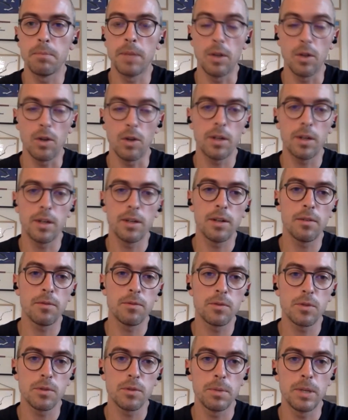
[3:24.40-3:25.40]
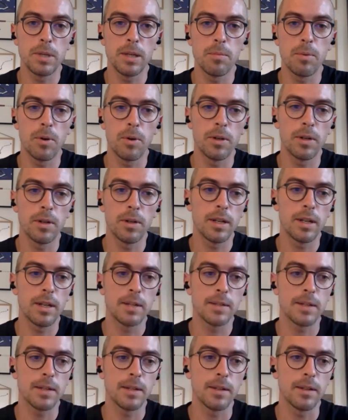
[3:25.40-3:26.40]
been lucky enough to be appointed
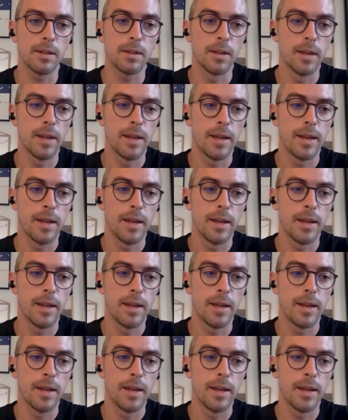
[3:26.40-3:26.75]
as a